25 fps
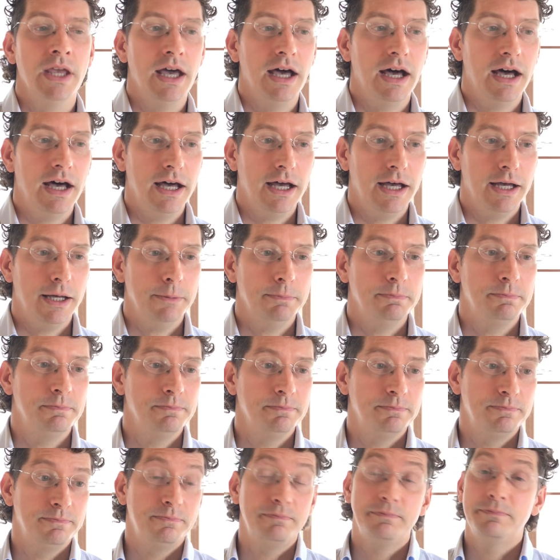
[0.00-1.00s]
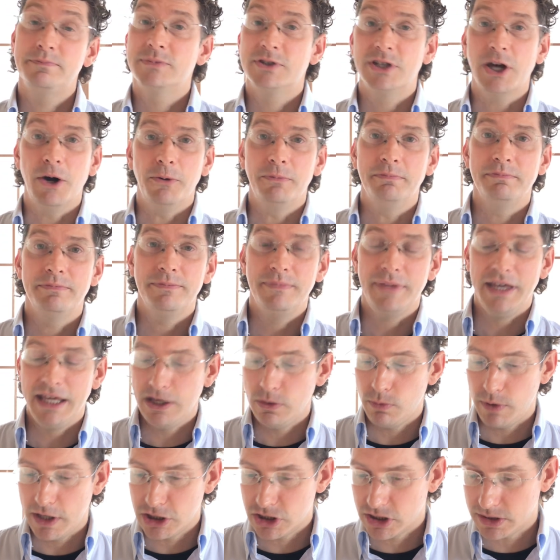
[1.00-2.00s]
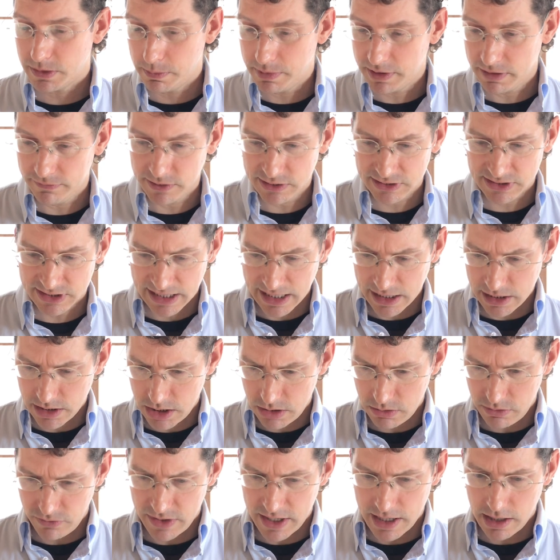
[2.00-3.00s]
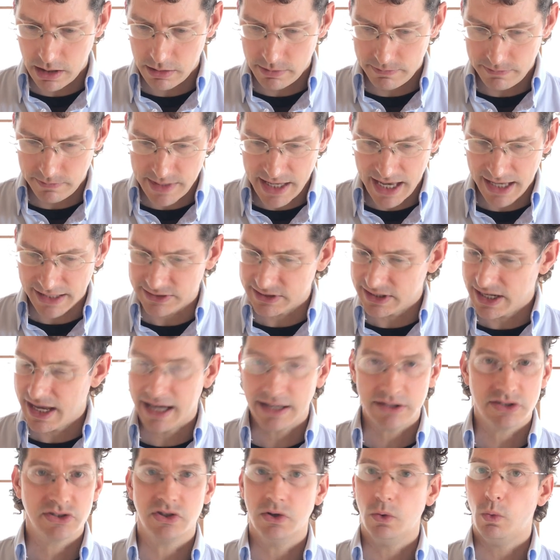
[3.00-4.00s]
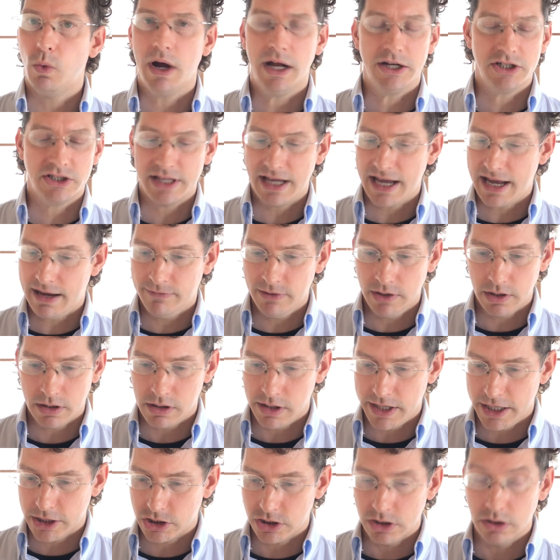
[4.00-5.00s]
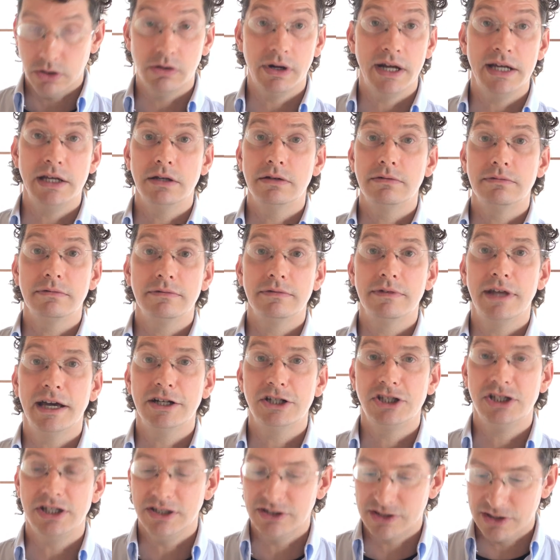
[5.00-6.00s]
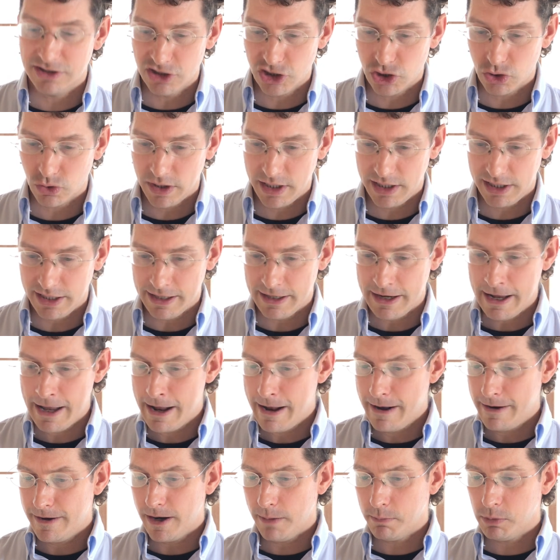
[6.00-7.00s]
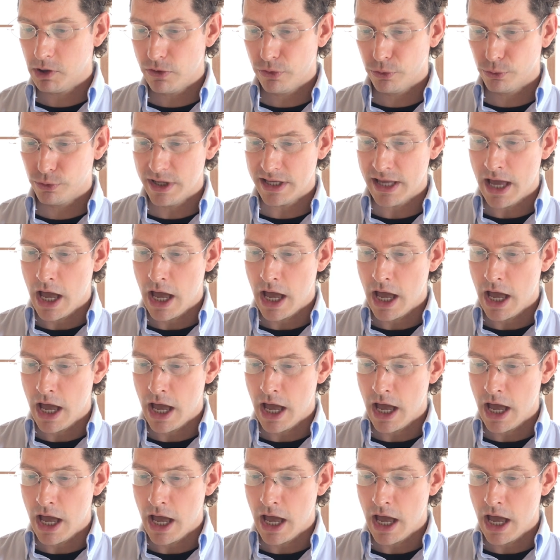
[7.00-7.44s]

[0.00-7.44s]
Uh, so anyway, just a bit of a side note there. Yes, excellent watch to have in the collection. Great that she's enjoying it. Number three,